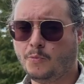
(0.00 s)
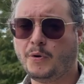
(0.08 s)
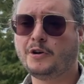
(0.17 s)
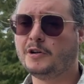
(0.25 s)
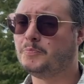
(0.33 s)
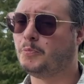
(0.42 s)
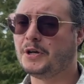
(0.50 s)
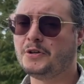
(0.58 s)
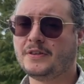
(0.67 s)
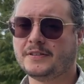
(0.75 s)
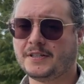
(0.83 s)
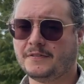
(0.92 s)
We couldn't bring you
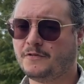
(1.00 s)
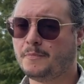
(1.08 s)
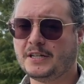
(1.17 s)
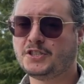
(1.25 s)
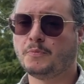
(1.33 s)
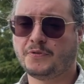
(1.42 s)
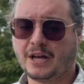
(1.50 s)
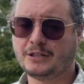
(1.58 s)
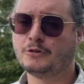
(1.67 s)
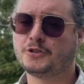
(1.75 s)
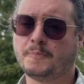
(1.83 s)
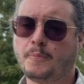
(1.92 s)
this information without
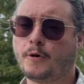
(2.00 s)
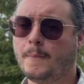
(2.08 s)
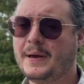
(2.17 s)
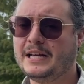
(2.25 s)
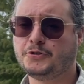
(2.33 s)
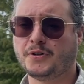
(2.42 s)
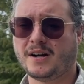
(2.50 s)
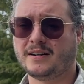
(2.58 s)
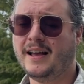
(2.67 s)
your support on Patreon,